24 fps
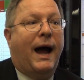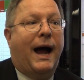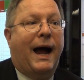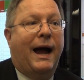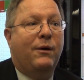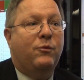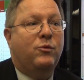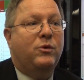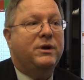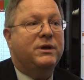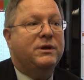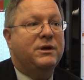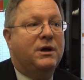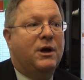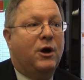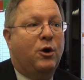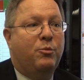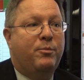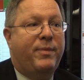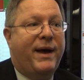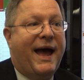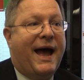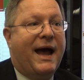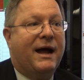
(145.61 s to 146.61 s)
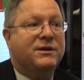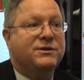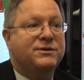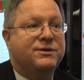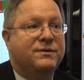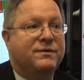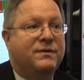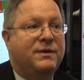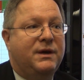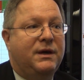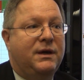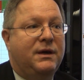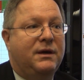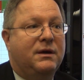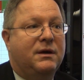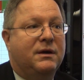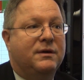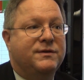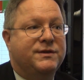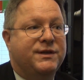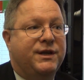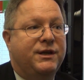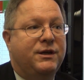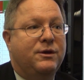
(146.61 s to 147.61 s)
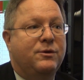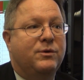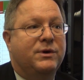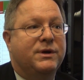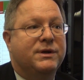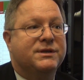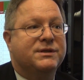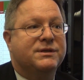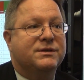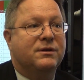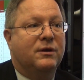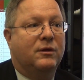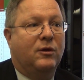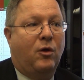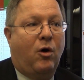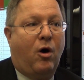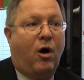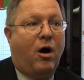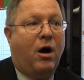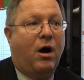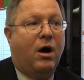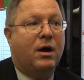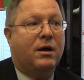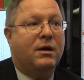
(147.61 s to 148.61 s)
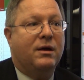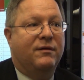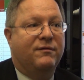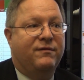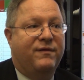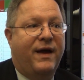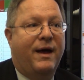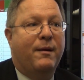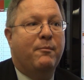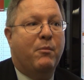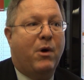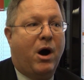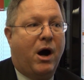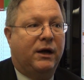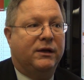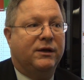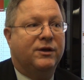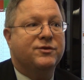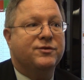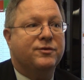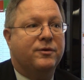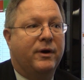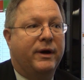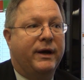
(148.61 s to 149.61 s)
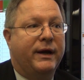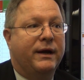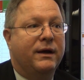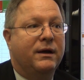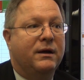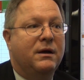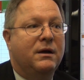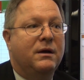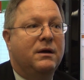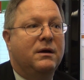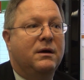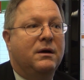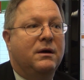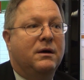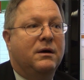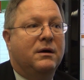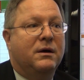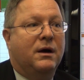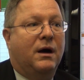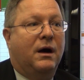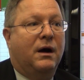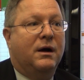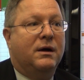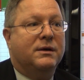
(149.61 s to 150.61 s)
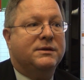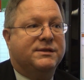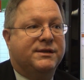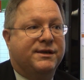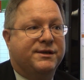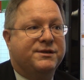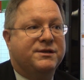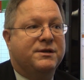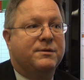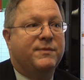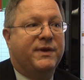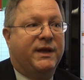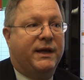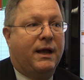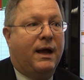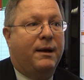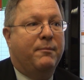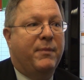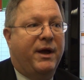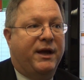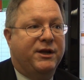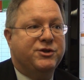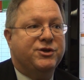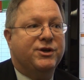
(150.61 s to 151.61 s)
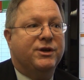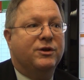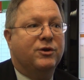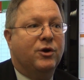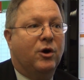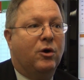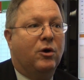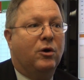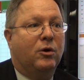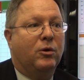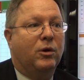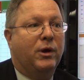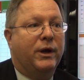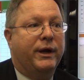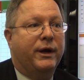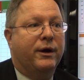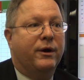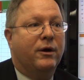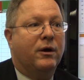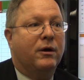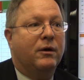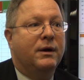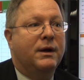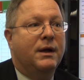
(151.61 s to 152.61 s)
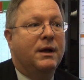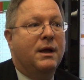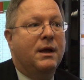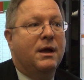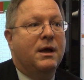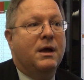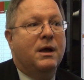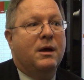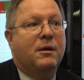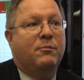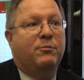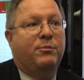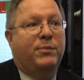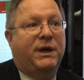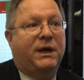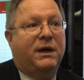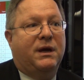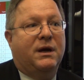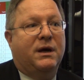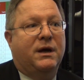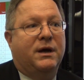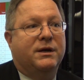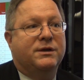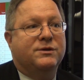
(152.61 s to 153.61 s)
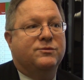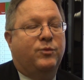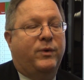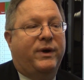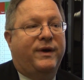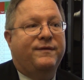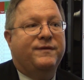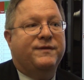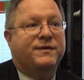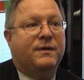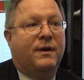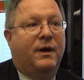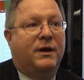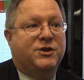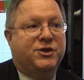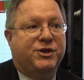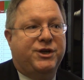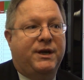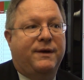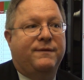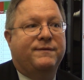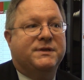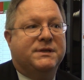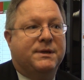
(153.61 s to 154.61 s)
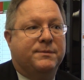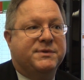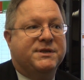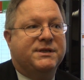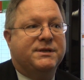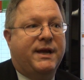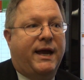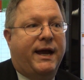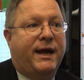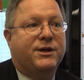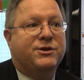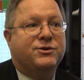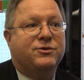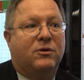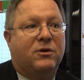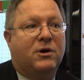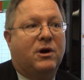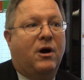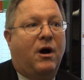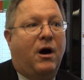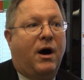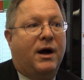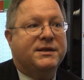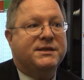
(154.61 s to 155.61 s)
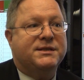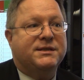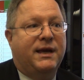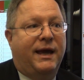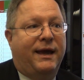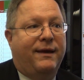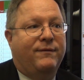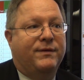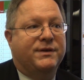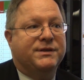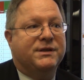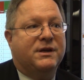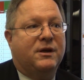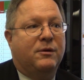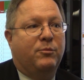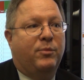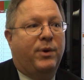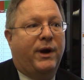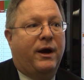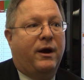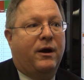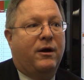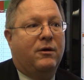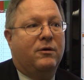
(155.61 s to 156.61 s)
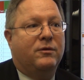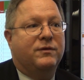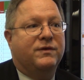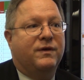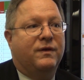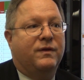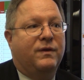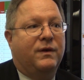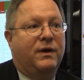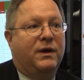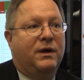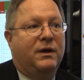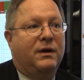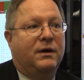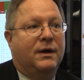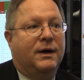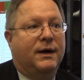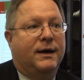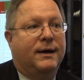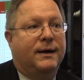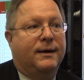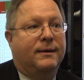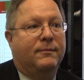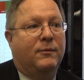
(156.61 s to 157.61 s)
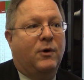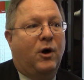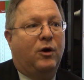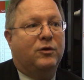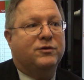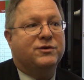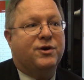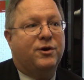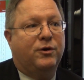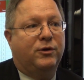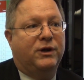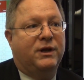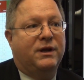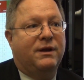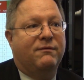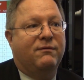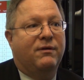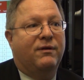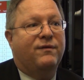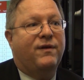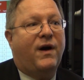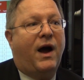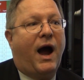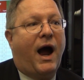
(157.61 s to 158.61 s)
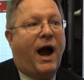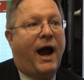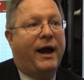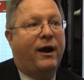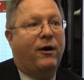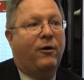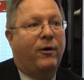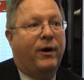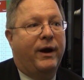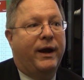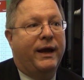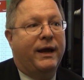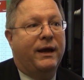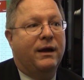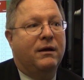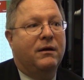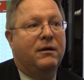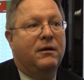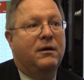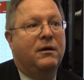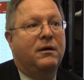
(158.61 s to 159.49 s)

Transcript: I would go back to the continuous log event monitoring system that I mentioned earlier, because we've achieved substantial cost savings compared to the alternative of hiring